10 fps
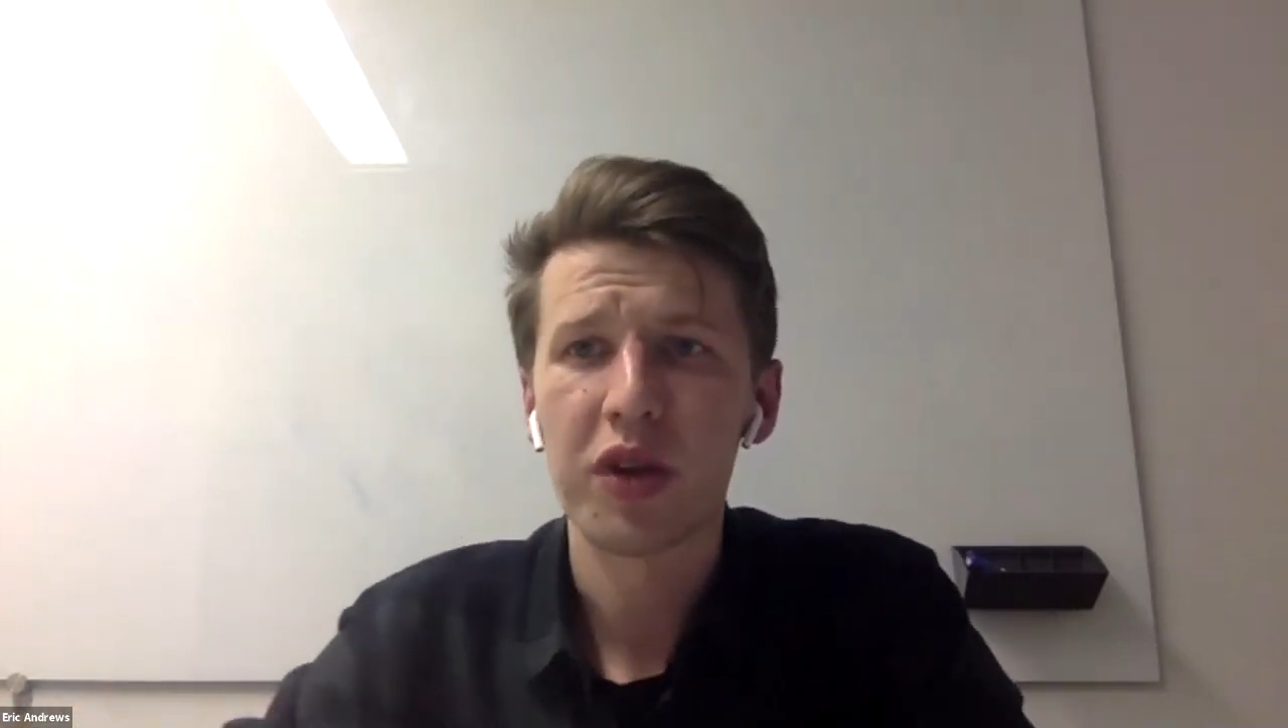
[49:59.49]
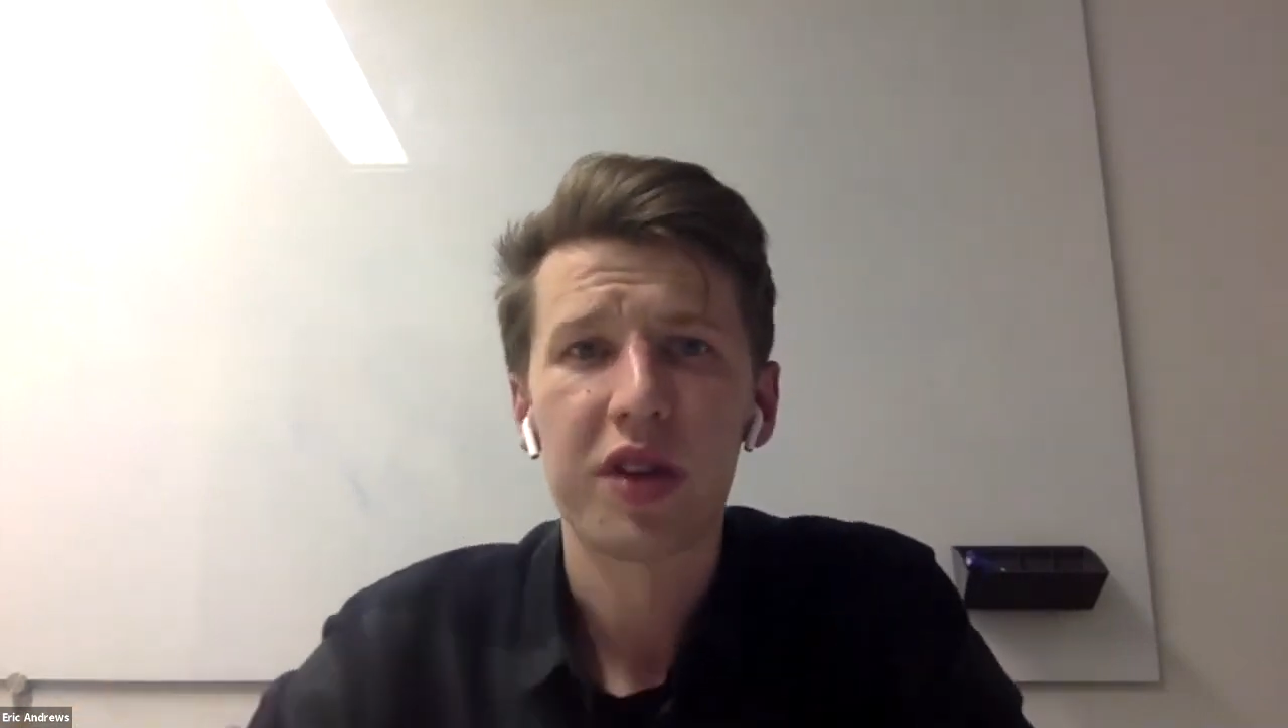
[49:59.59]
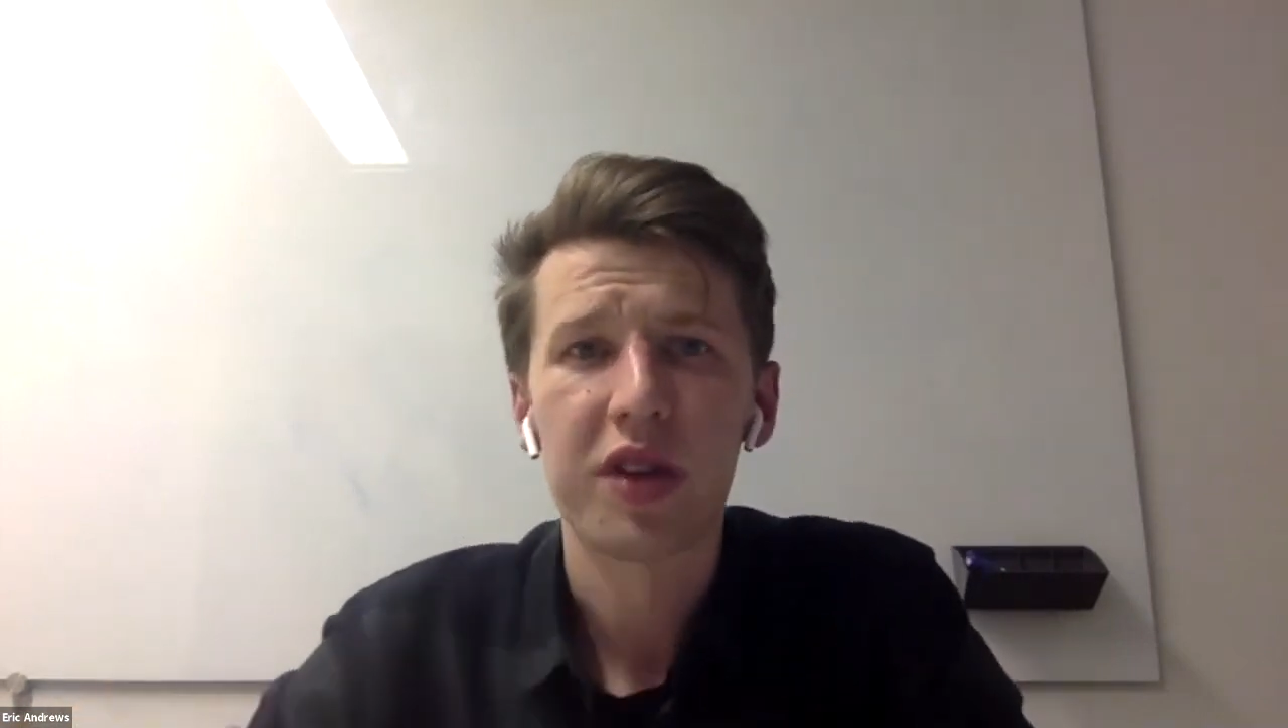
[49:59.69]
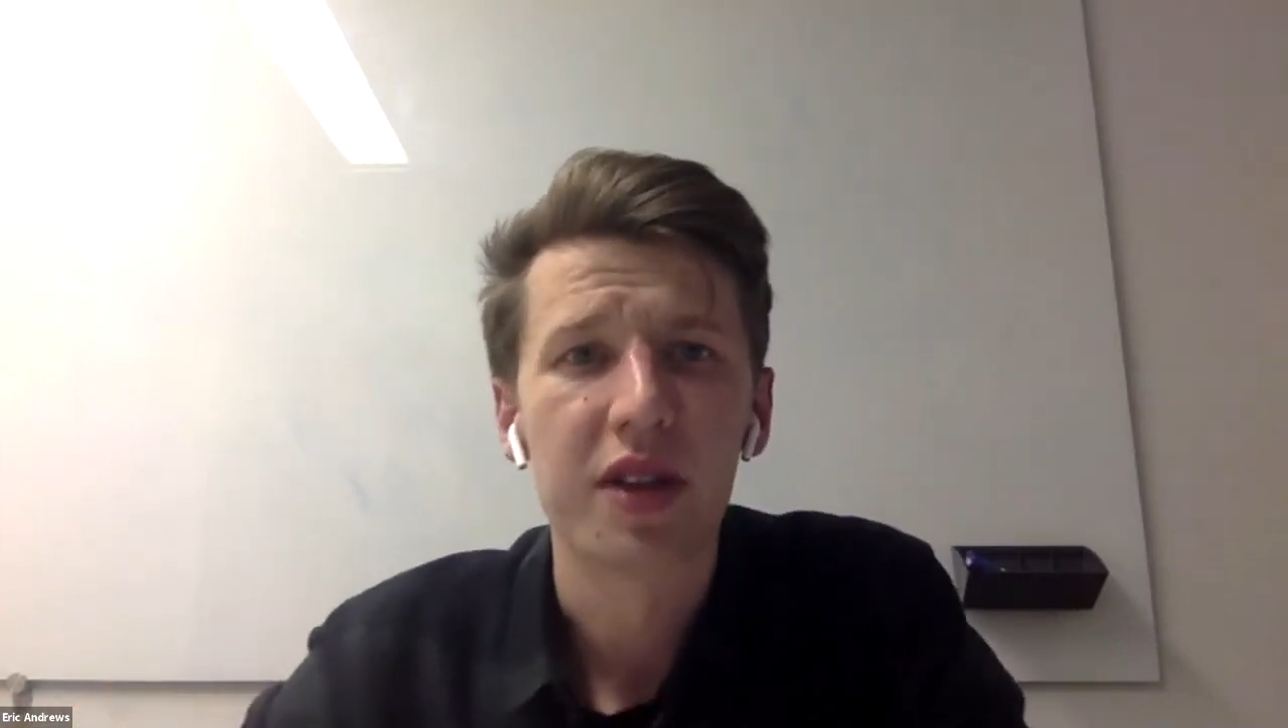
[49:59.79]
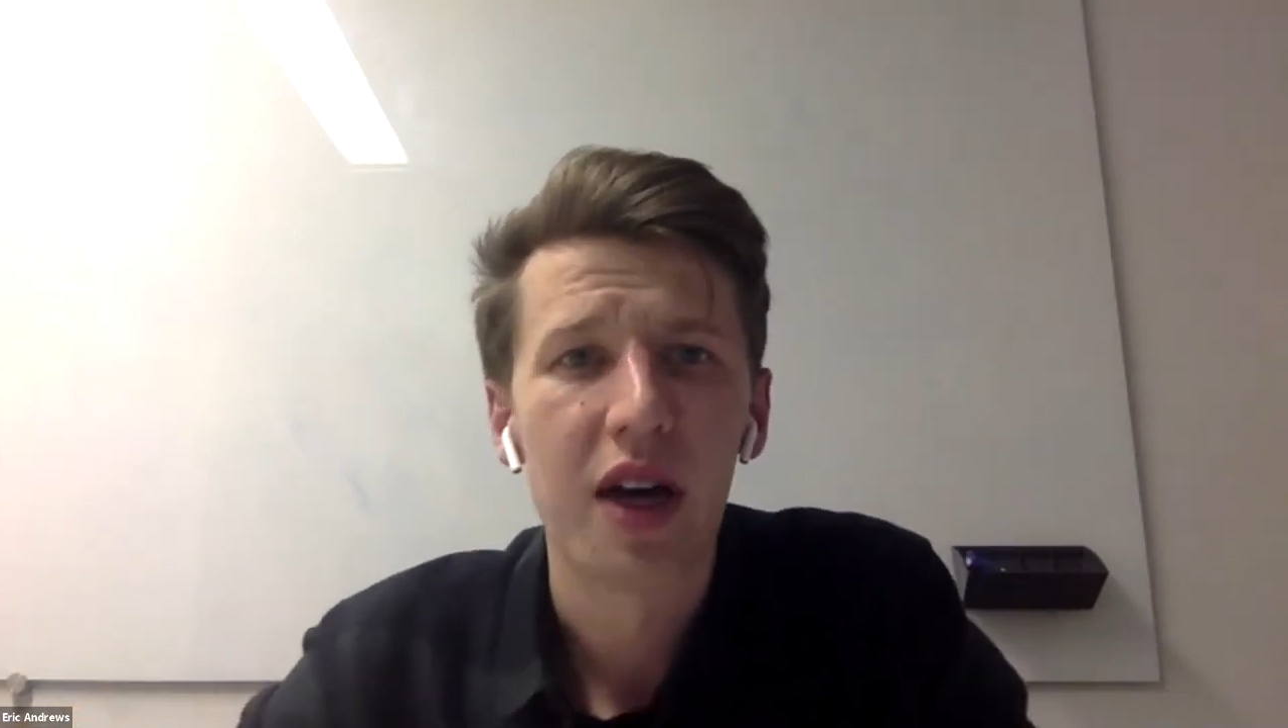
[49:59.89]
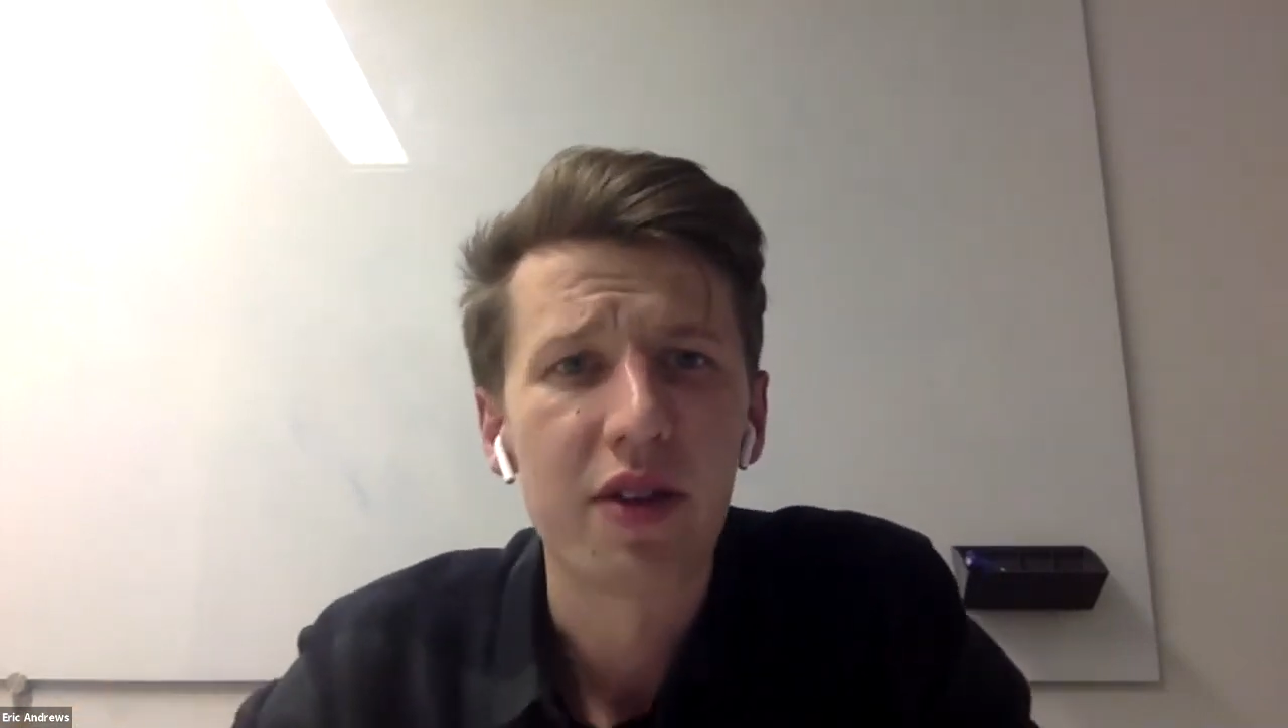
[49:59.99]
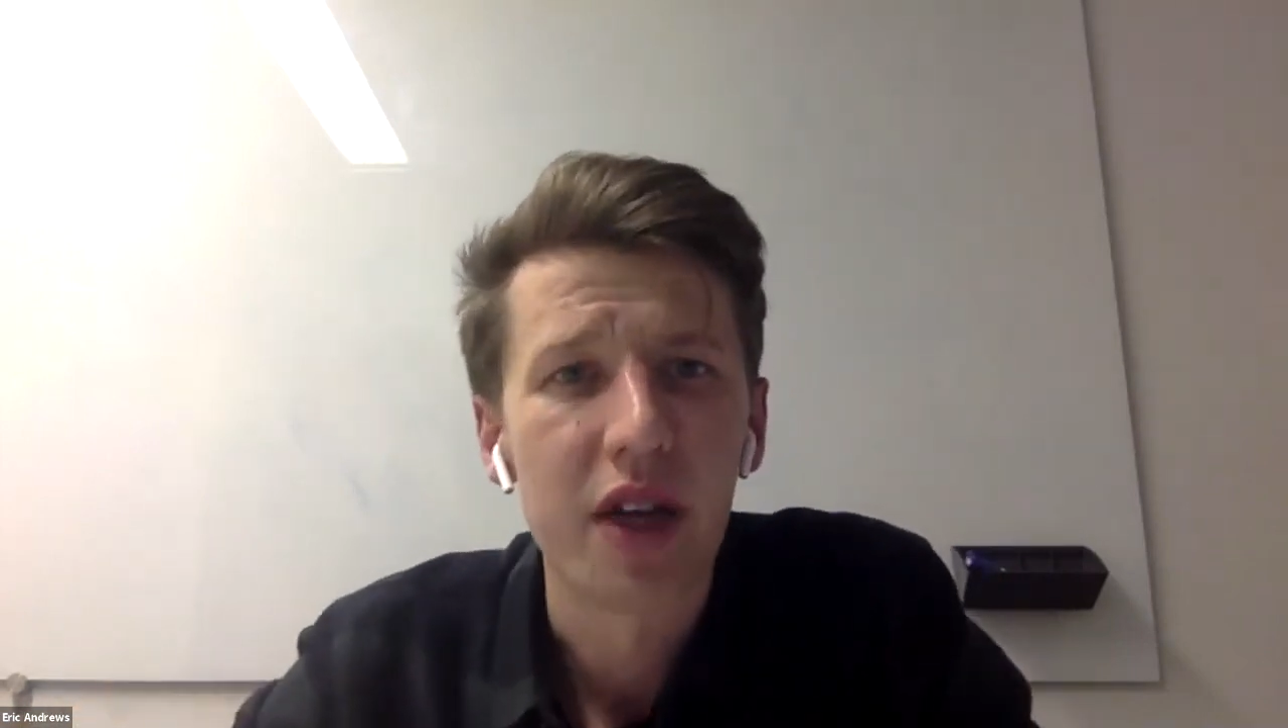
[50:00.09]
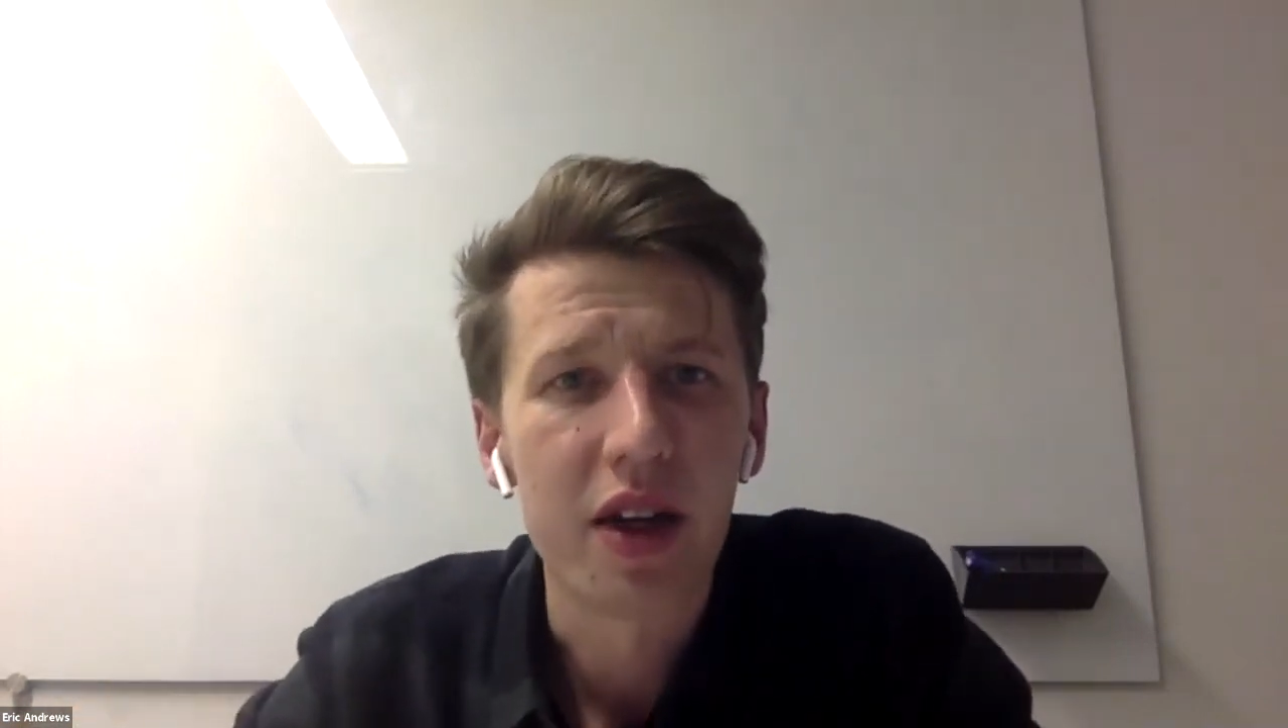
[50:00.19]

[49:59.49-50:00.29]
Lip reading: We still have